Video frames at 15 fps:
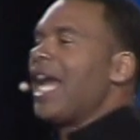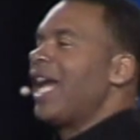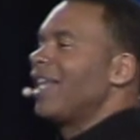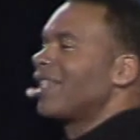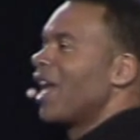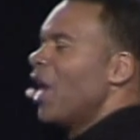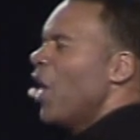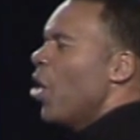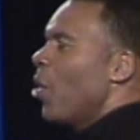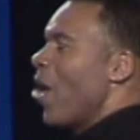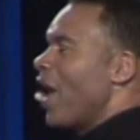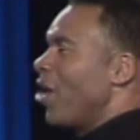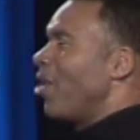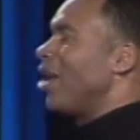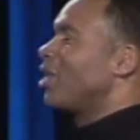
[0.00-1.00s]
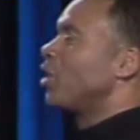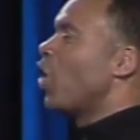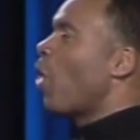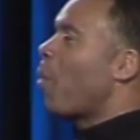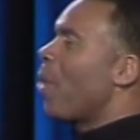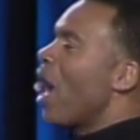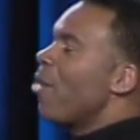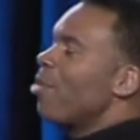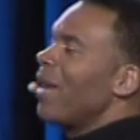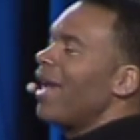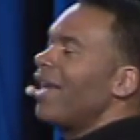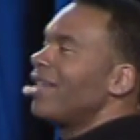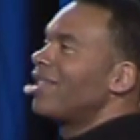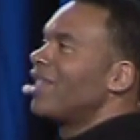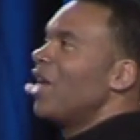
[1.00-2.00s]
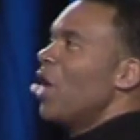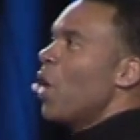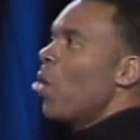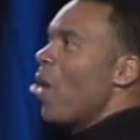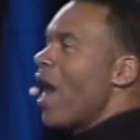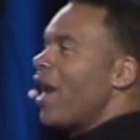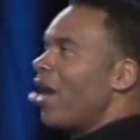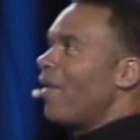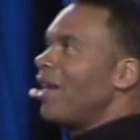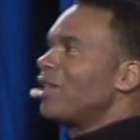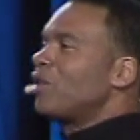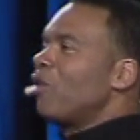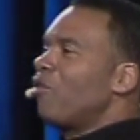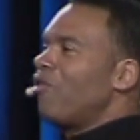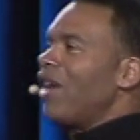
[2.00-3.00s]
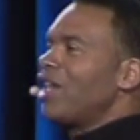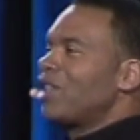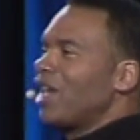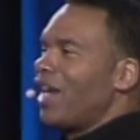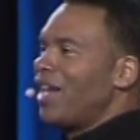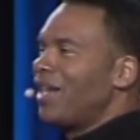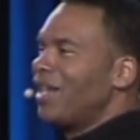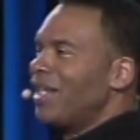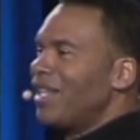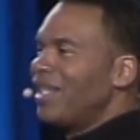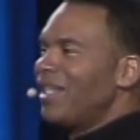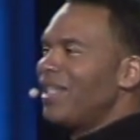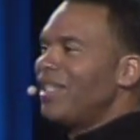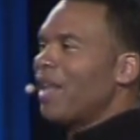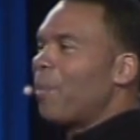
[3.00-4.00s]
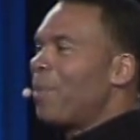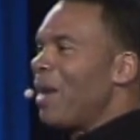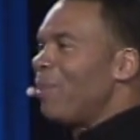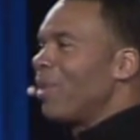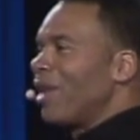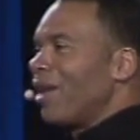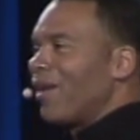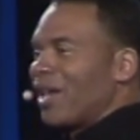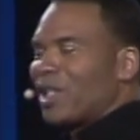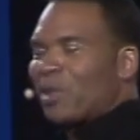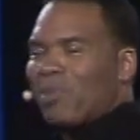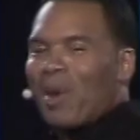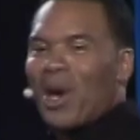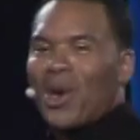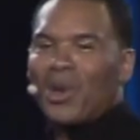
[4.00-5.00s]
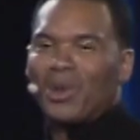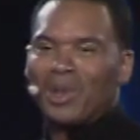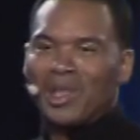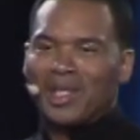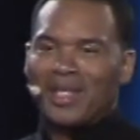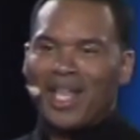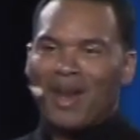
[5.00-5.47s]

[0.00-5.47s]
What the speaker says: is, where there is no purpose, where there is no vision, the people are exposed.